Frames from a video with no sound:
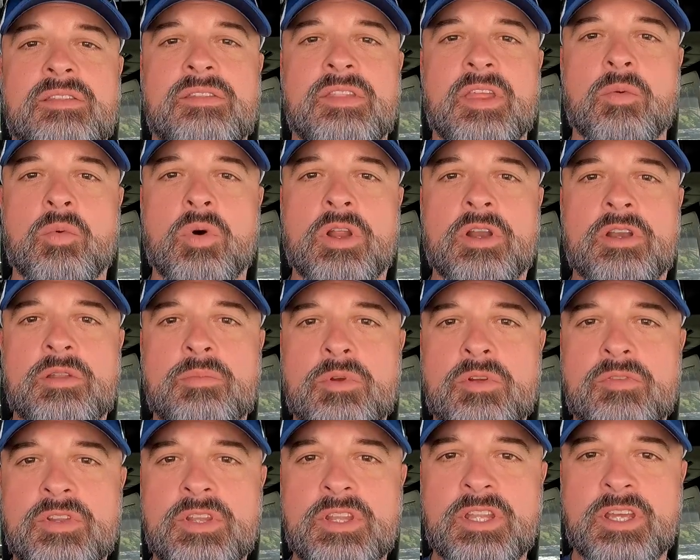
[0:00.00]
they wanted to
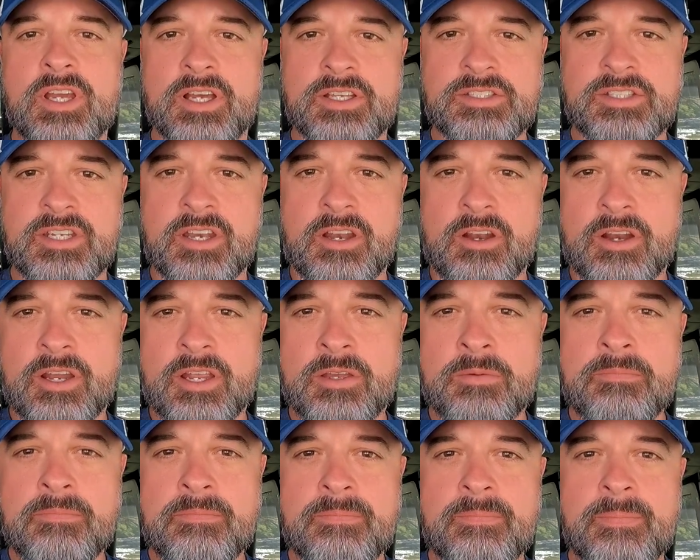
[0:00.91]
move to the Austin
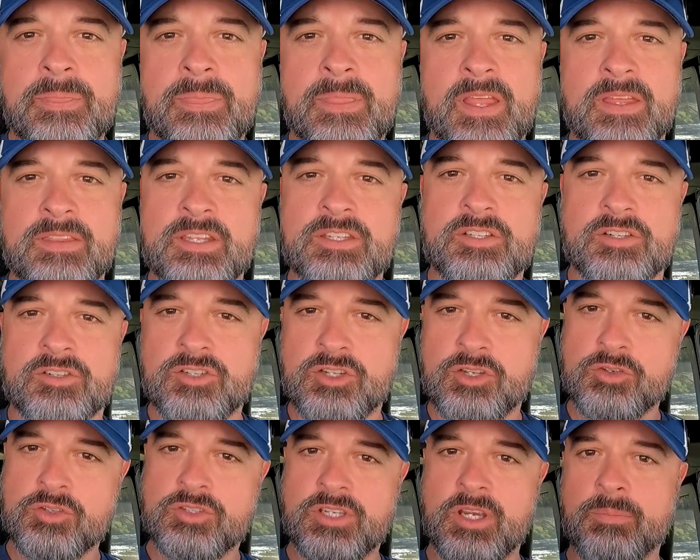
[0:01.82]
area, and these are
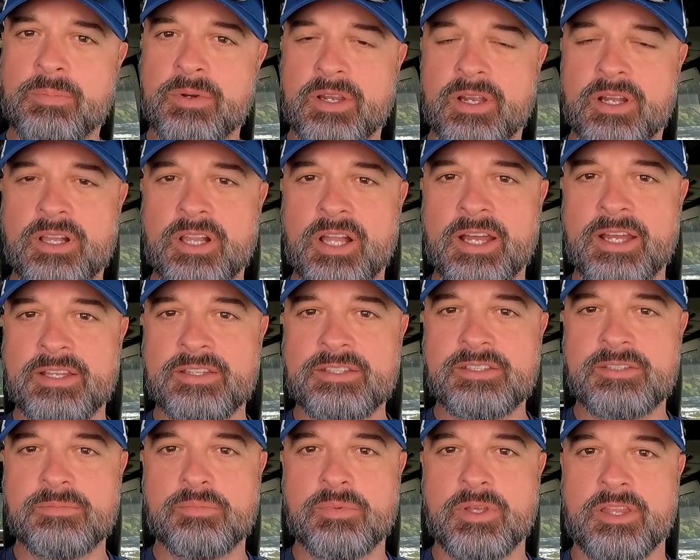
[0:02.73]
two separate
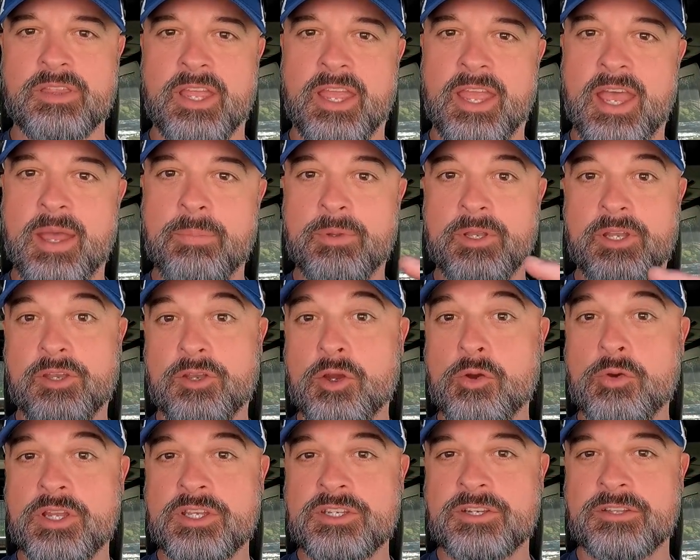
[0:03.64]
clients, and they happen to
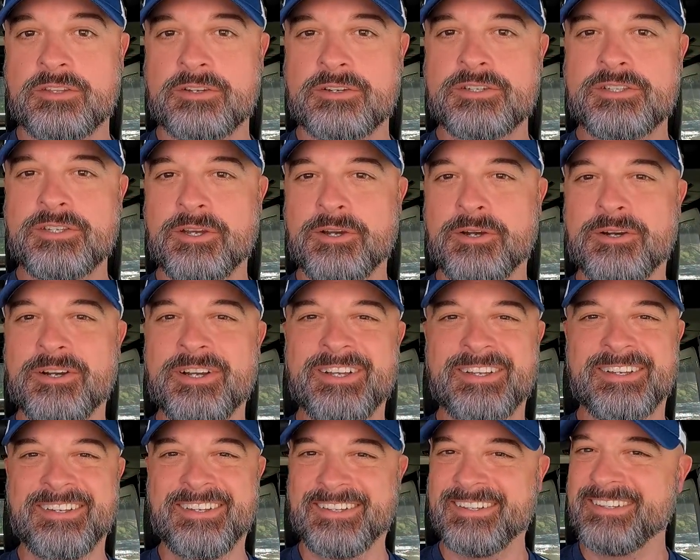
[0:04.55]
know each other, so
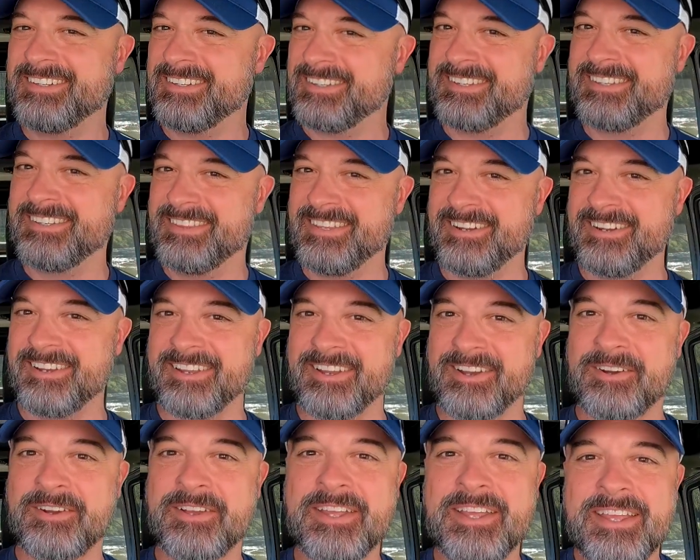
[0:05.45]
there you
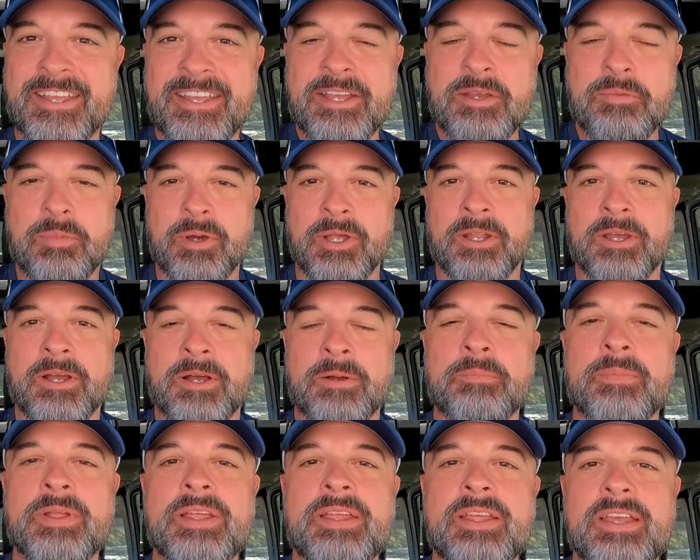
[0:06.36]
go.
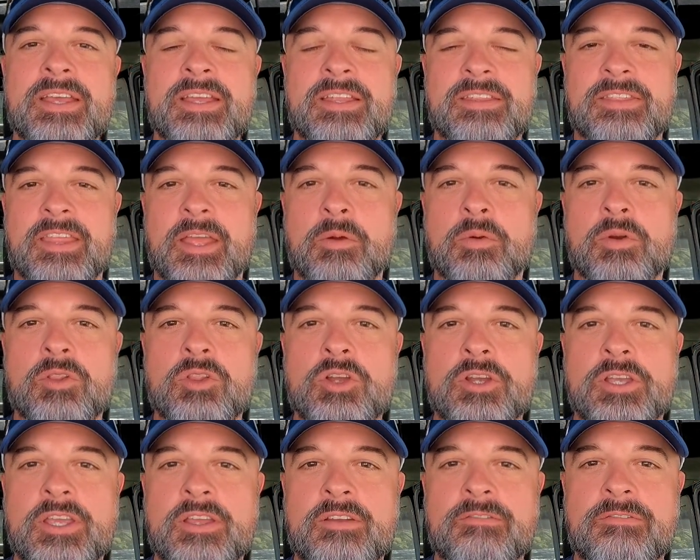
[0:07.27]
But they were
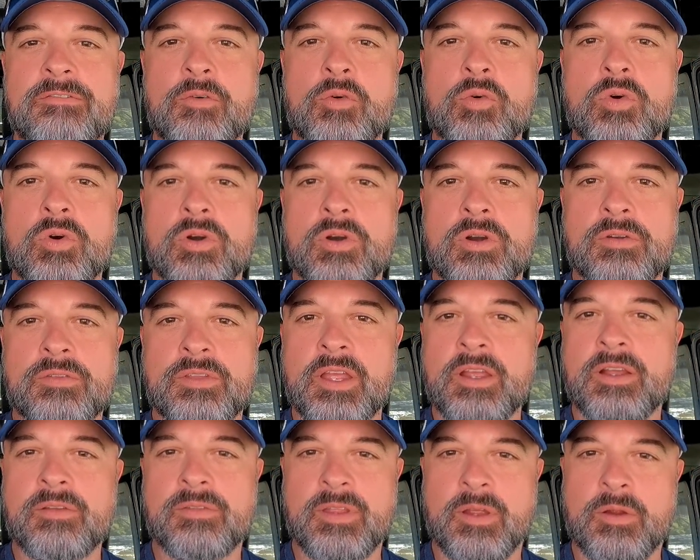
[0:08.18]
looking for,
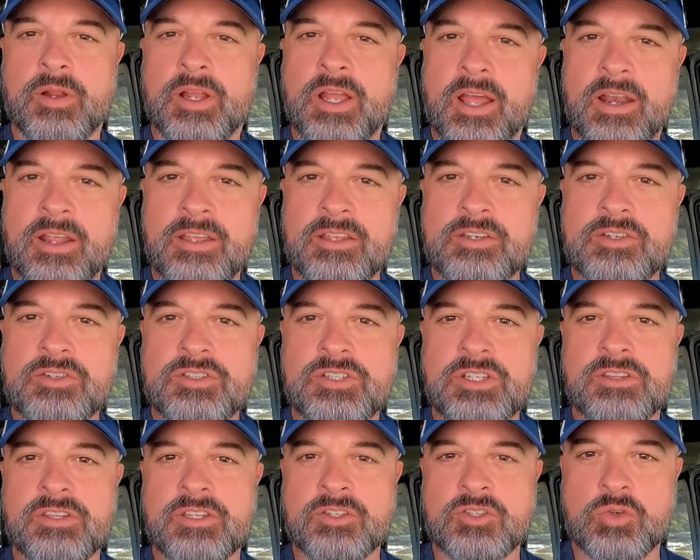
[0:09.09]
they were kind of
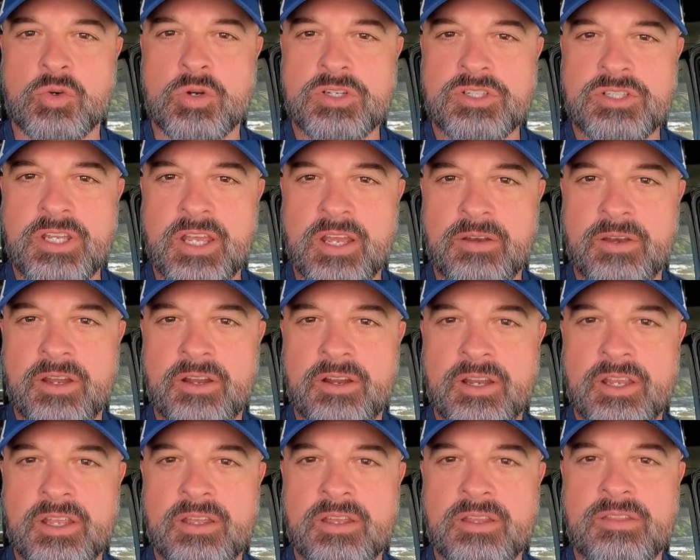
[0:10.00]
interested in the Georgetown
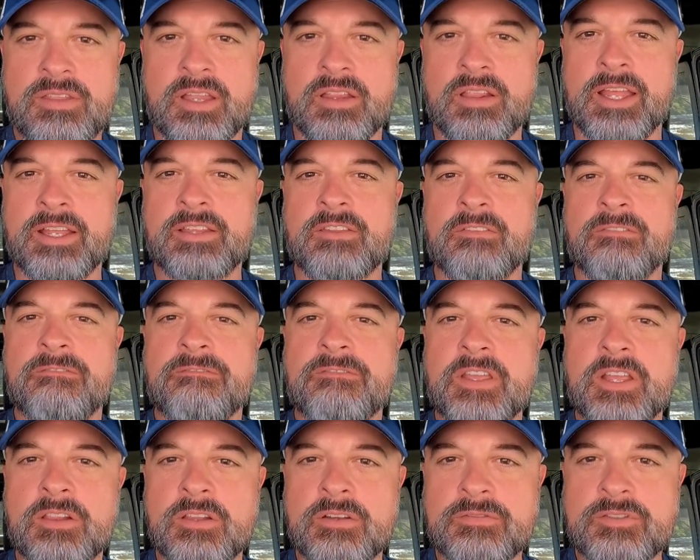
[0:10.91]
area. They liked the
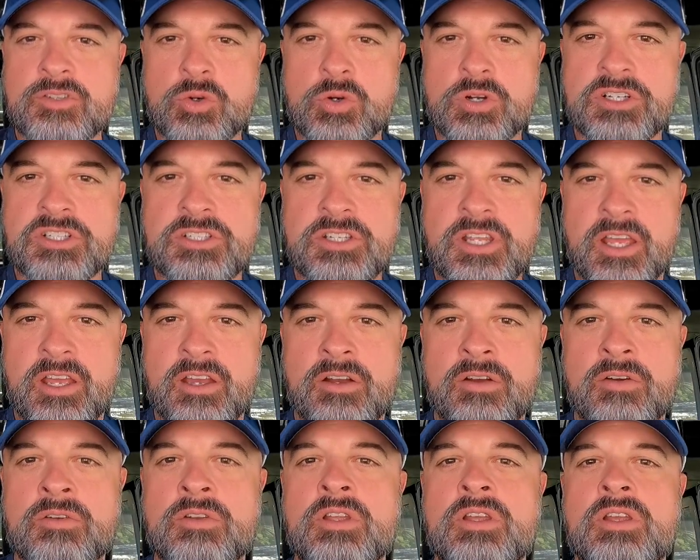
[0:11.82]
feel of
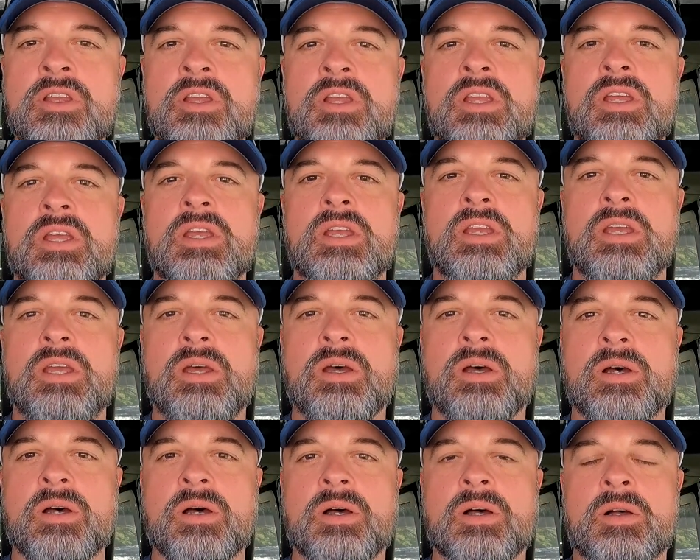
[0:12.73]
Georgetown,
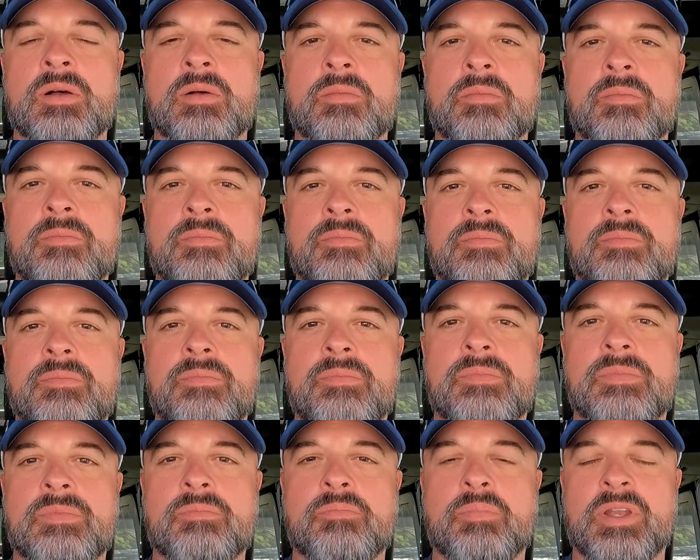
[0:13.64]

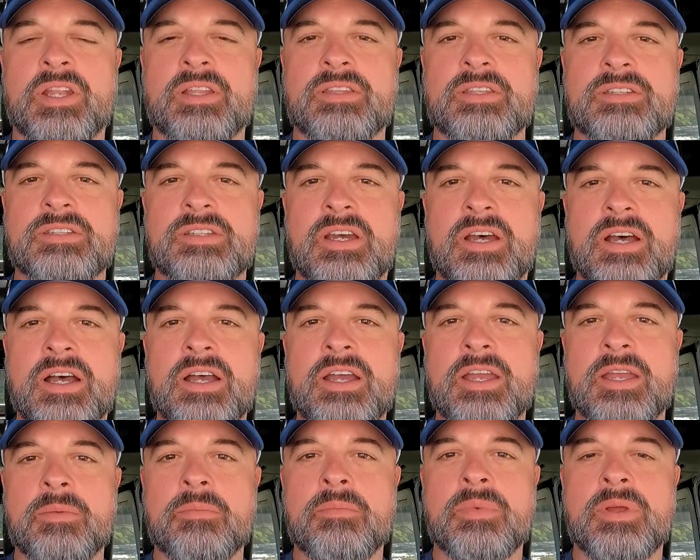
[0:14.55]
but at the
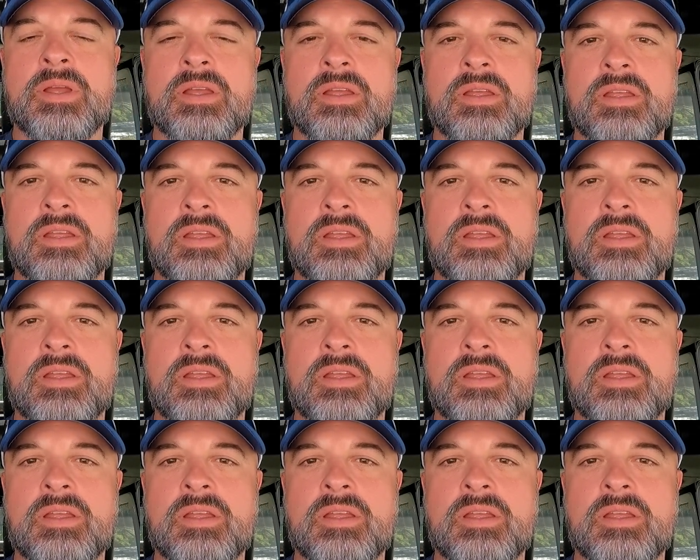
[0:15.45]
time,